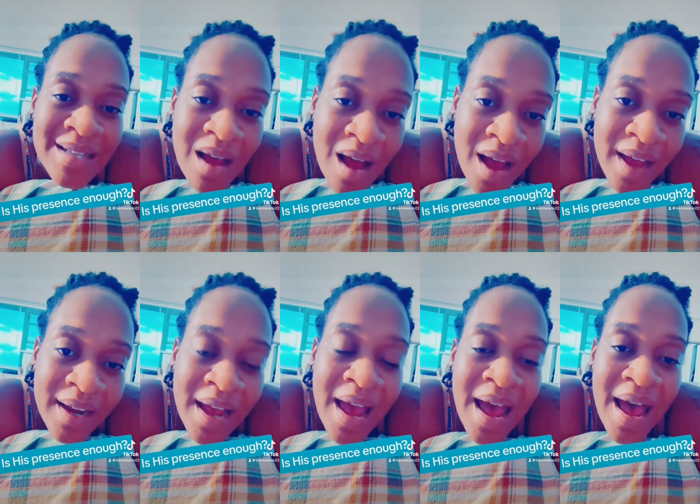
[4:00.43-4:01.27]
God
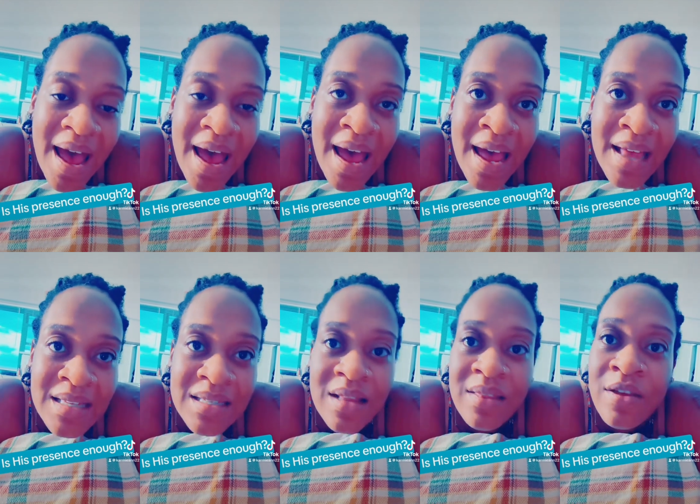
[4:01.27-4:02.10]
as
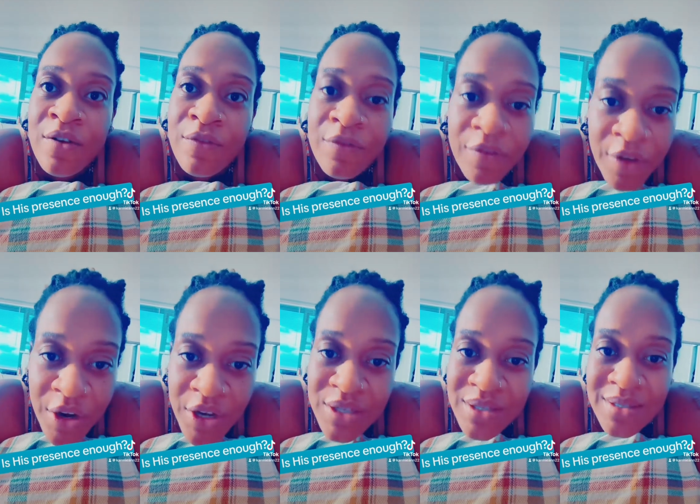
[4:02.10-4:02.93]
the
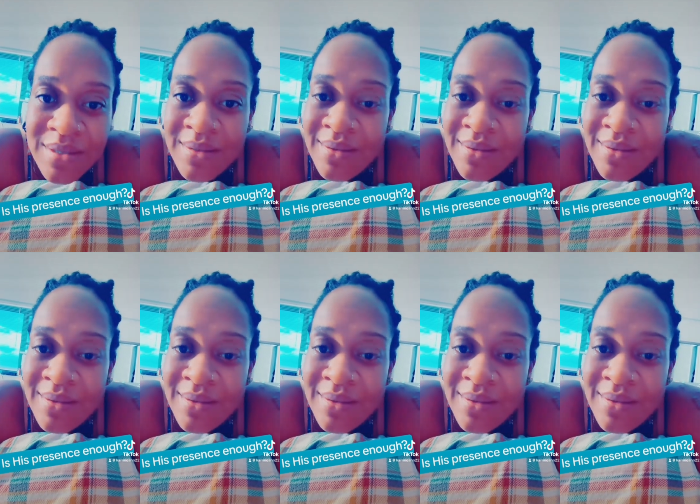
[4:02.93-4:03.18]
first,